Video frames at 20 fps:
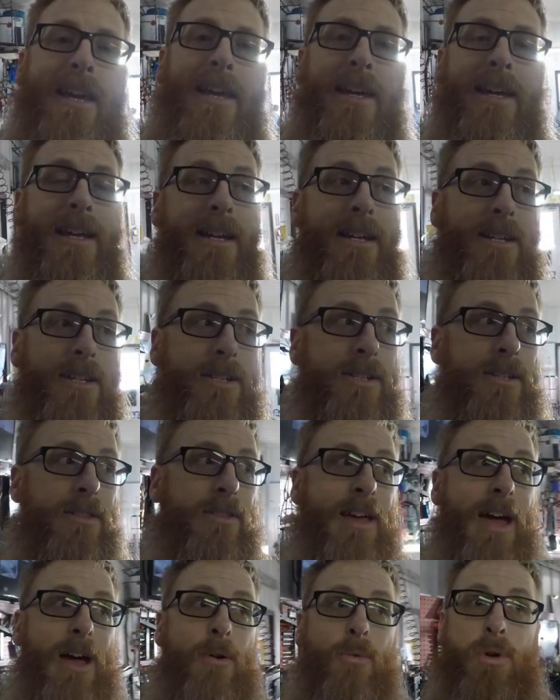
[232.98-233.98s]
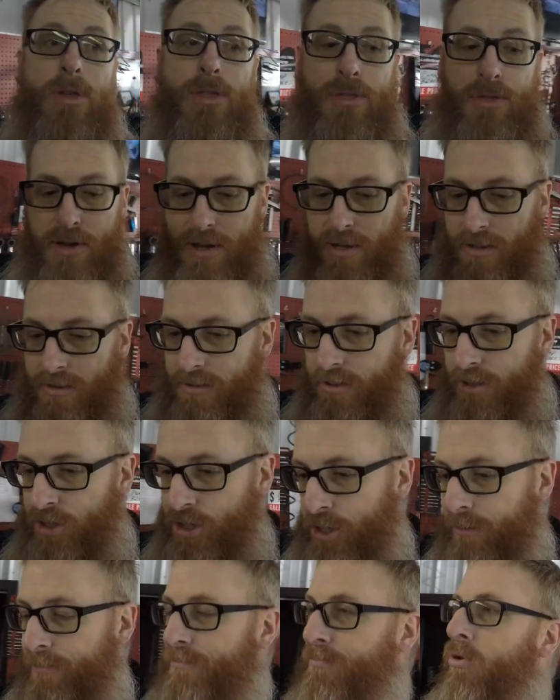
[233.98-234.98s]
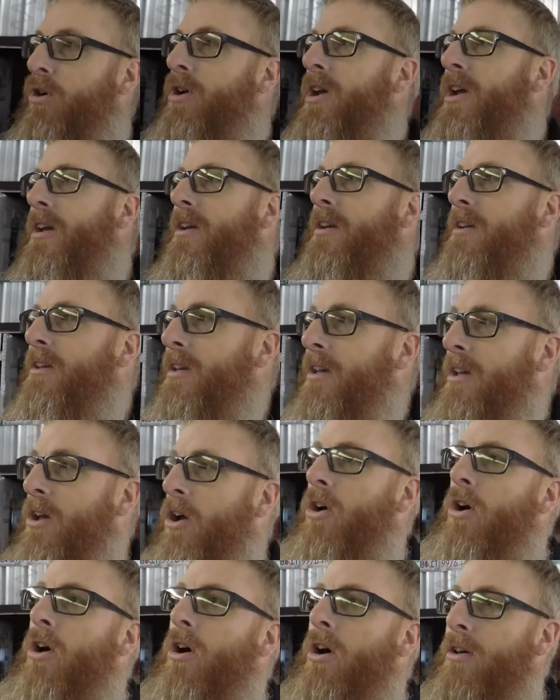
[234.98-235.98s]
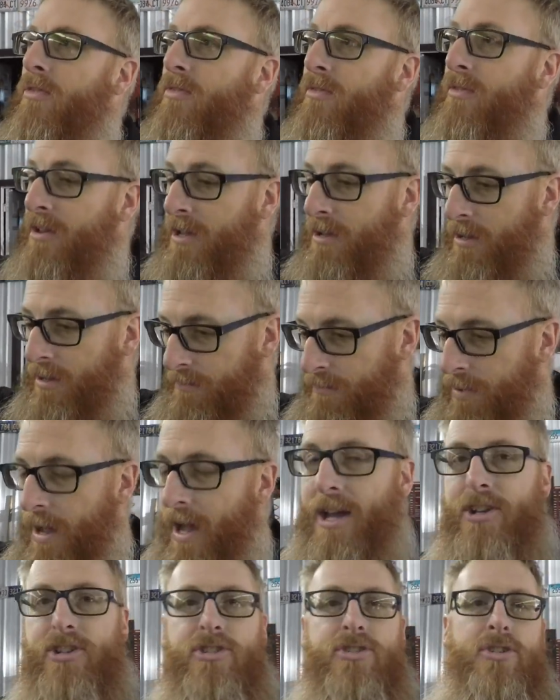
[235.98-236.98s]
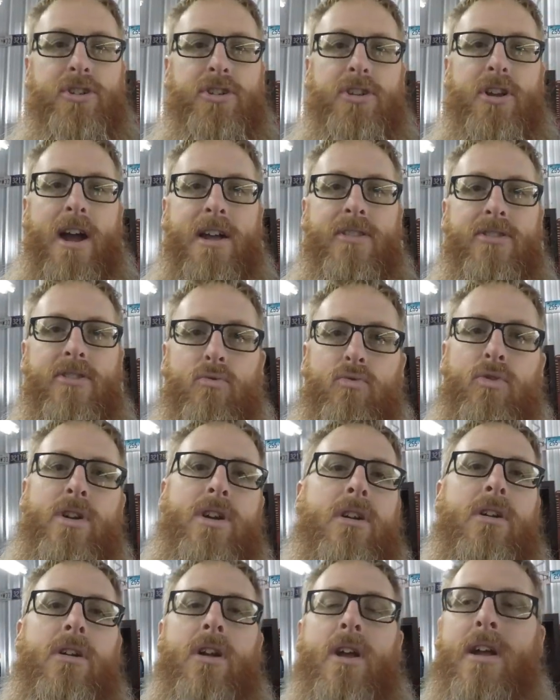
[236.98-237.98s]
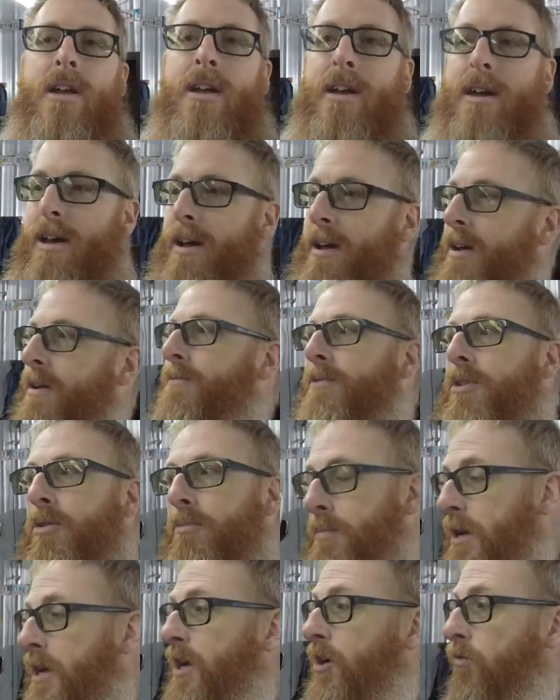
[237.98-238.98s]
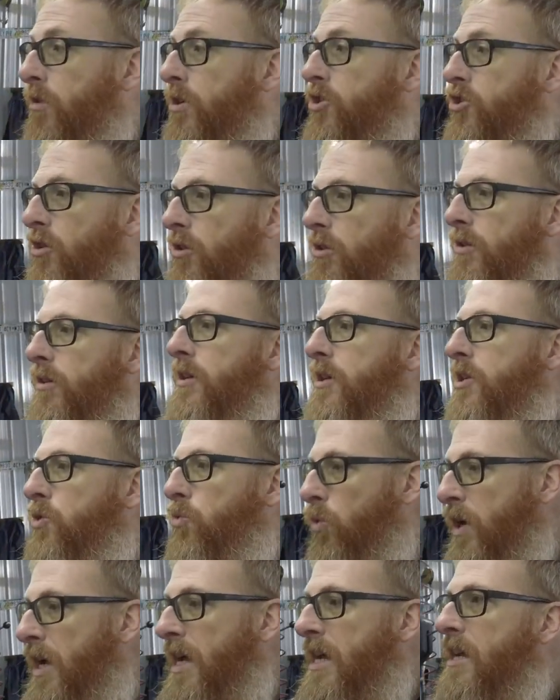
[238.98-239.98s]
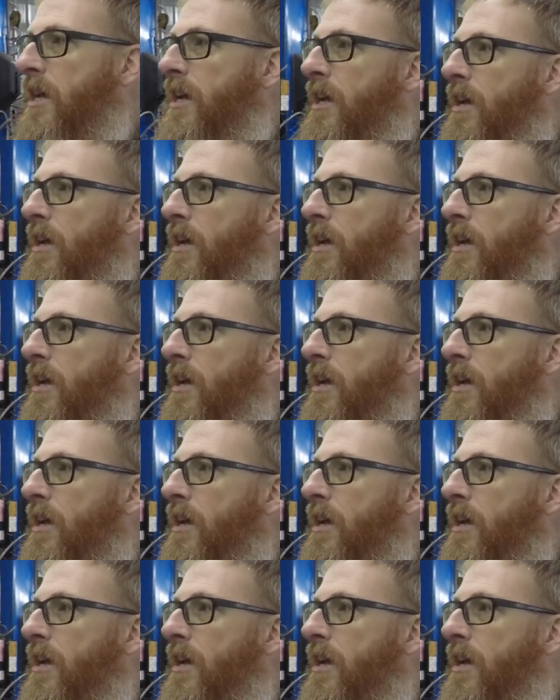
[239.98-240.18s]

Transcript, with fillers: is that we think the spring on the passenger side and the rear, uh, you know, being original, is weak